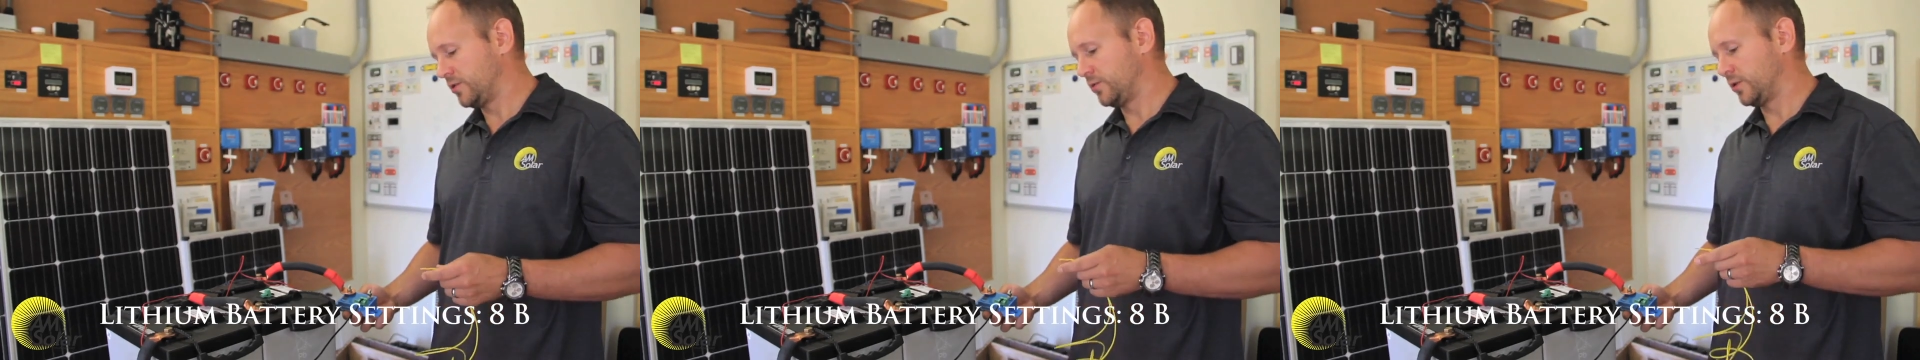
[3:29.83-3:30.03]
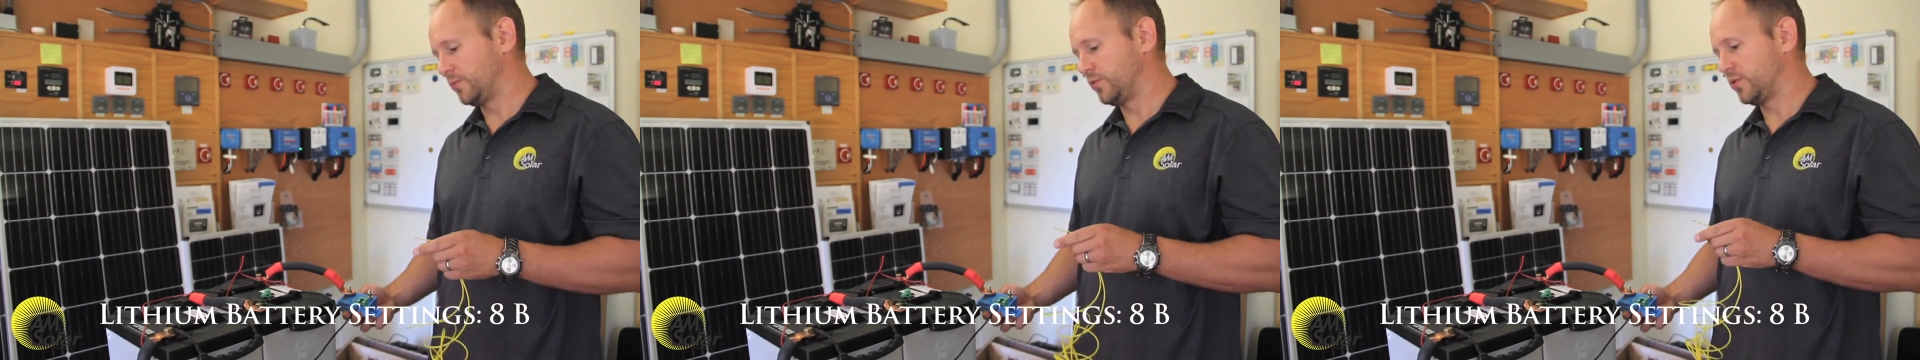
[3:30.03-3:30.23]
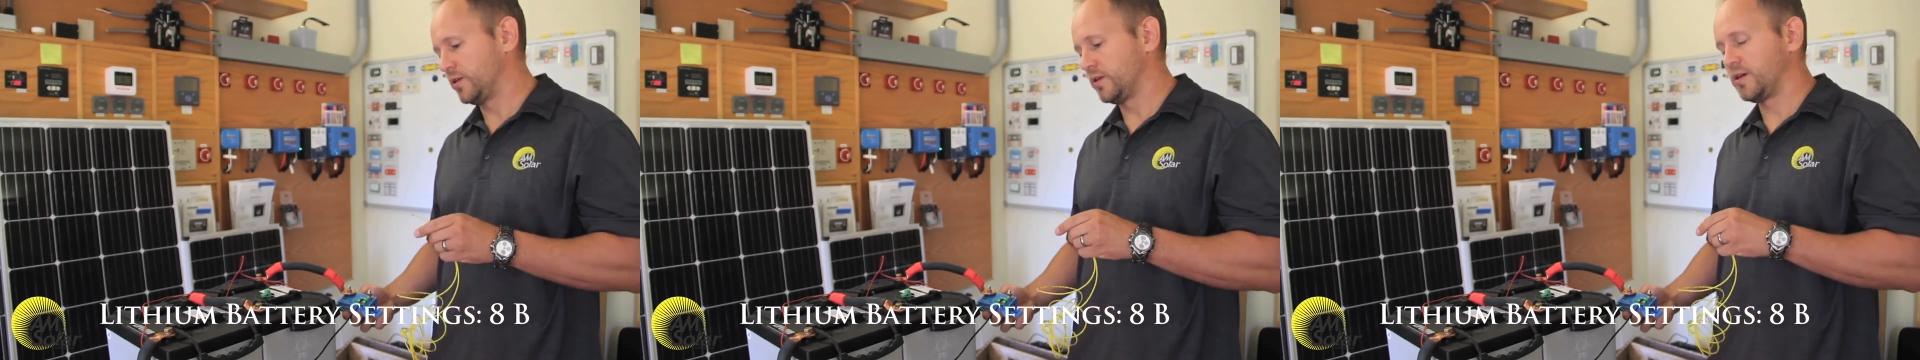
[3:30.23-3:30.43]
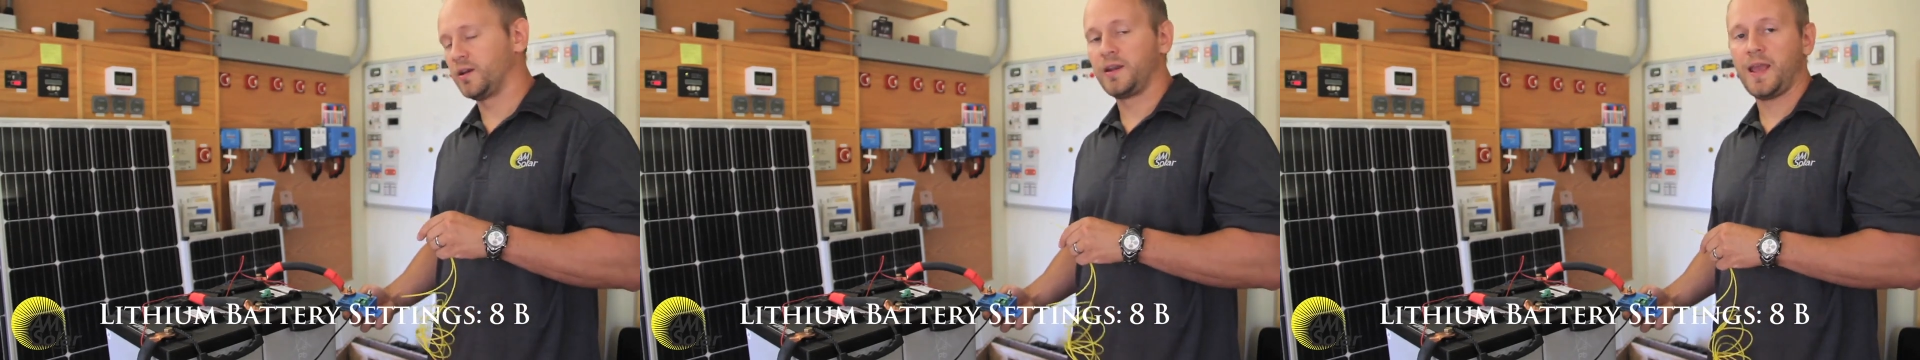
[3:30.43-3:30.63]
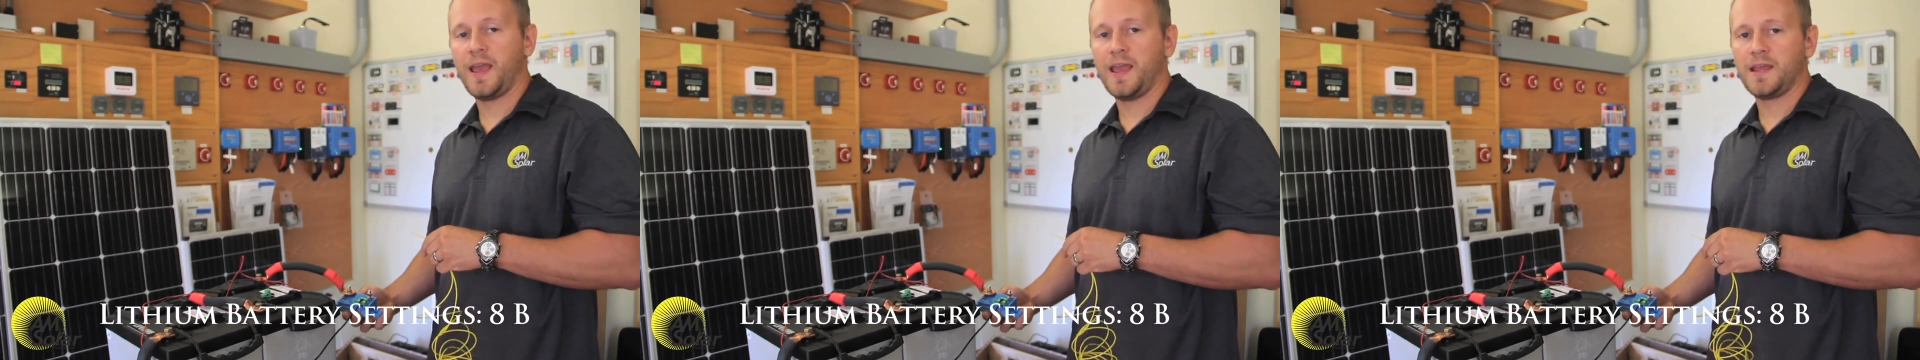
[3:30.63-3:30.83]
you would put it
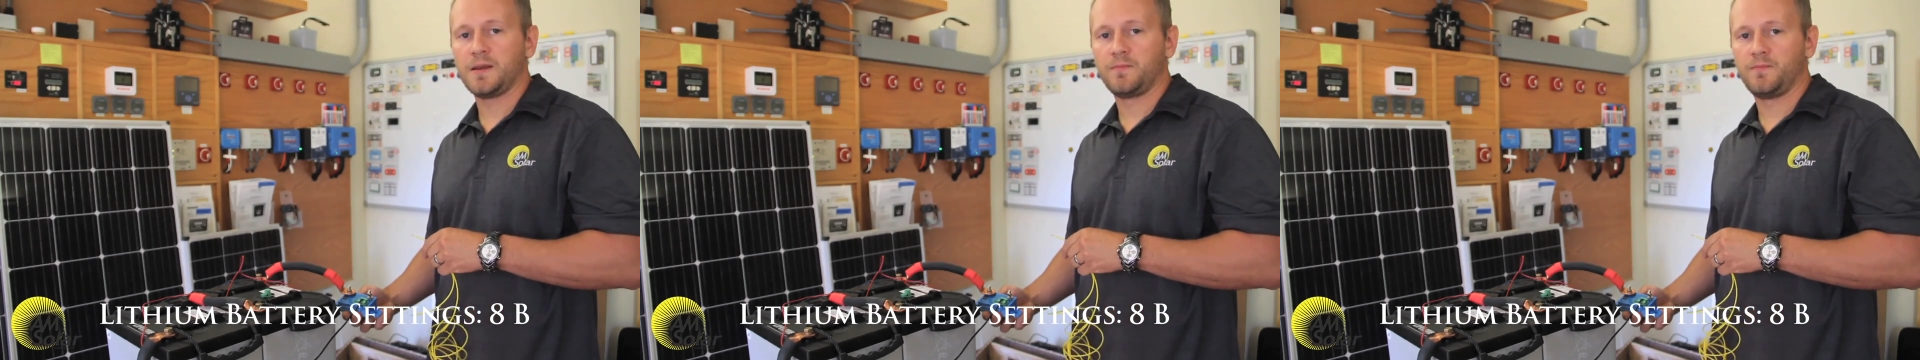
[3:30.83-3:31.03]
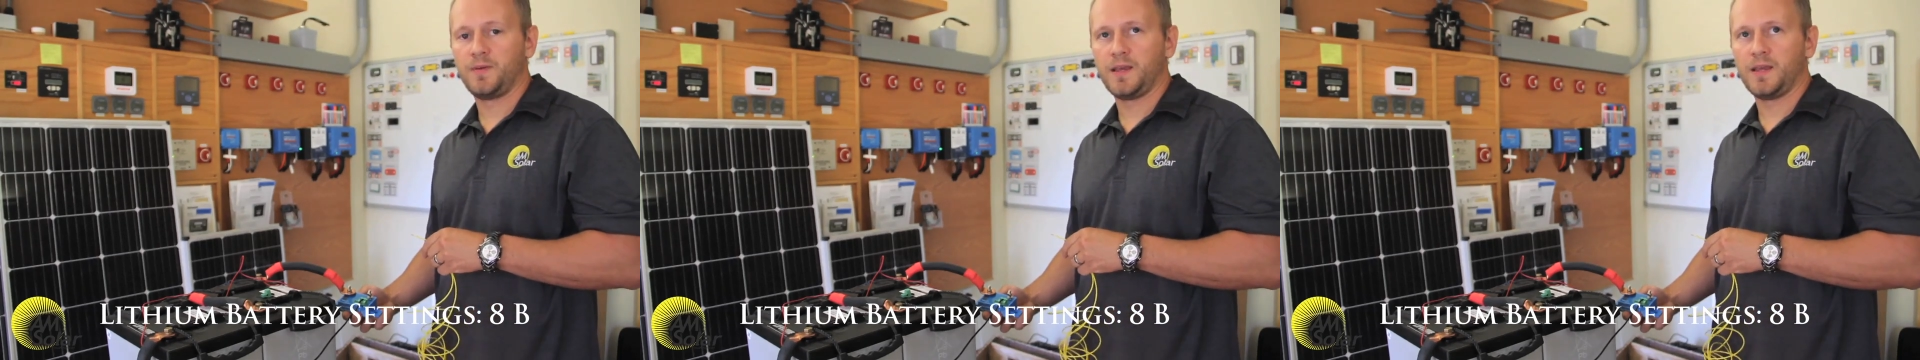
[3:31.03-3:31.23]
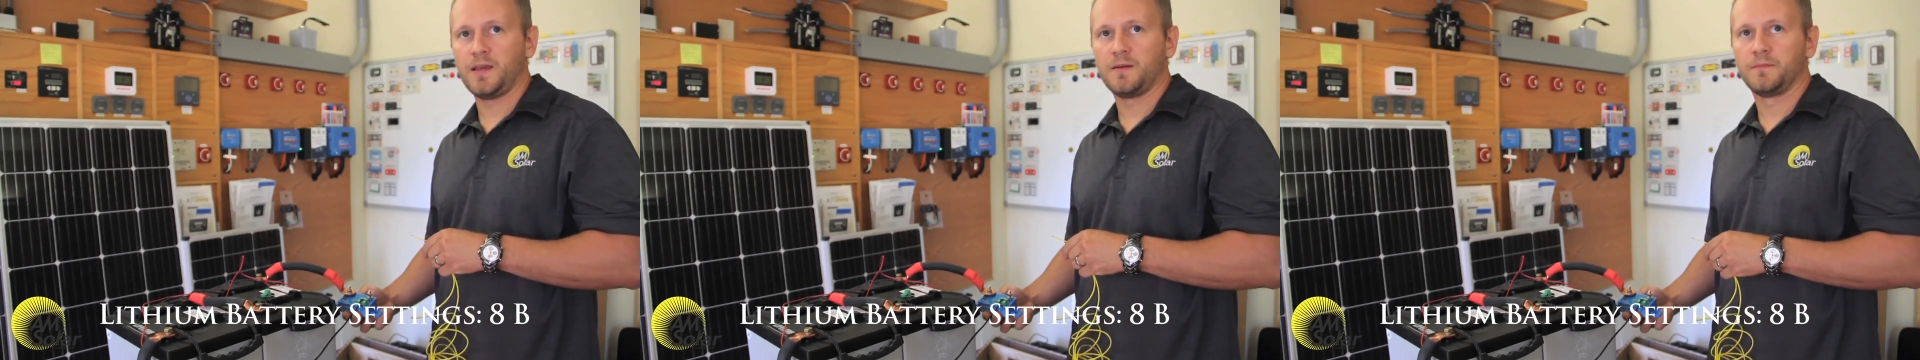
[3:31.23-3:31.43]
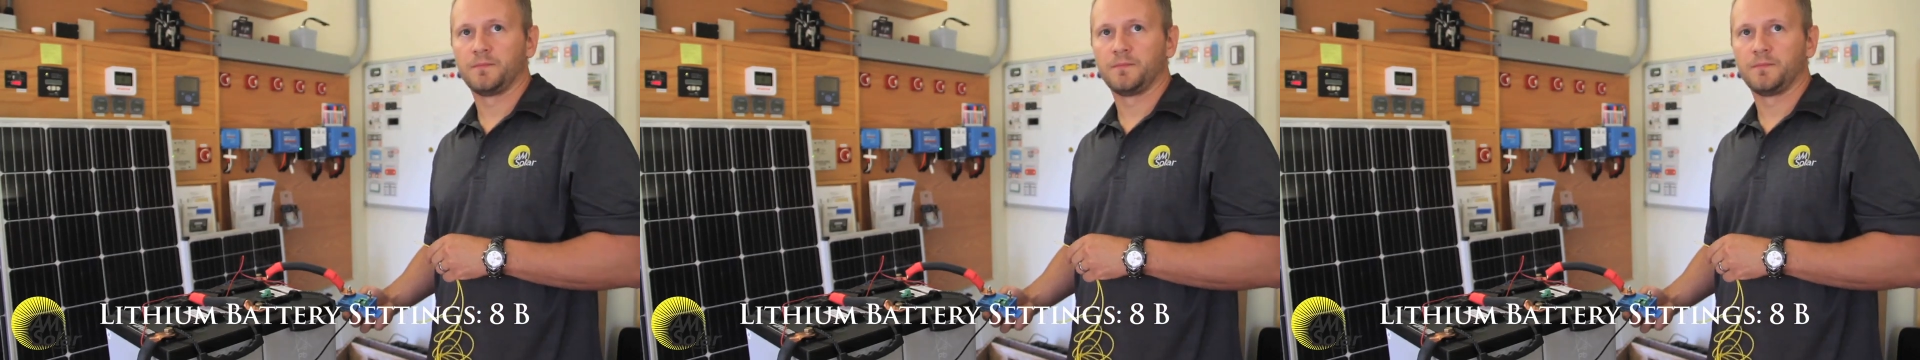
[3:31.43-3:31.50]
on 8B.